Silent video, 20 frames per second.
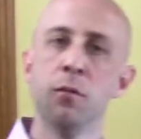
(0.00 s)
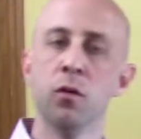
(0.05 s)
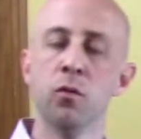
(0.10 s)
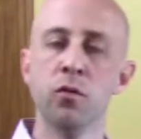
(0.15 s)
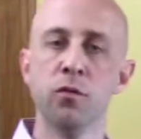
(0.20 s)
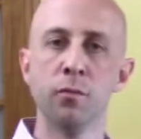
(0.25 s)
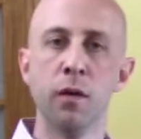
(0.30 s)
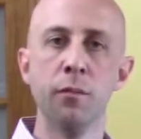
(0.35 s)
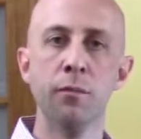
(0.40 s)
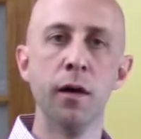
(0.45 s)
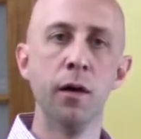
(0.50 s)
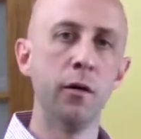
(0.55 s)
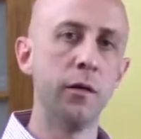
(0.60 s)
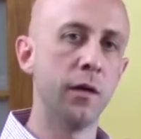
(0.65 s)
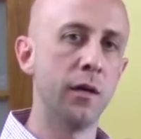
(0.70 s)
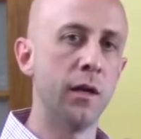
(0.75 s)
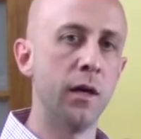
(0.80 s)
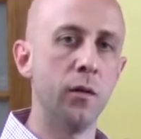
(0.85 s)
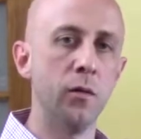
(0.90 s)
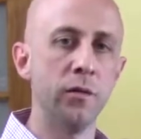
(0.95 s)
It was my
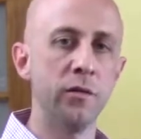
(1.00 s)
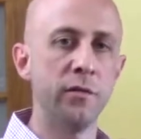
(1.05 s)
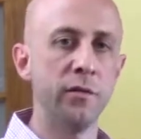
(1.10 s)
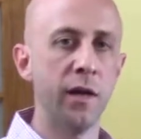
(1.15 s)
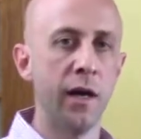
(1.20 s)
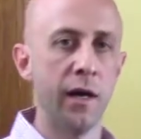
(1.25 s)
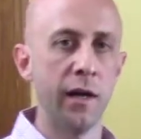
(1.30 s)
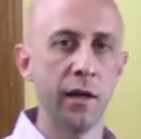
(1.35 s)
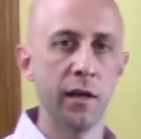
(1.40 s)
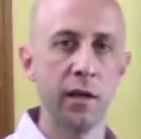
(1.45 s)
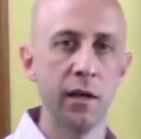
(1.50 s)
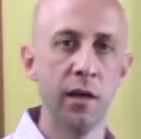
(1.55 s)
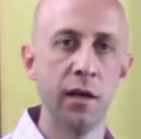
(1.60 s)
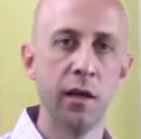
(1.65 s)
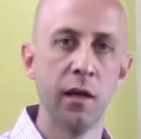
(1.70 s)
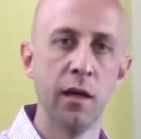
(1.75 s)
melody that was static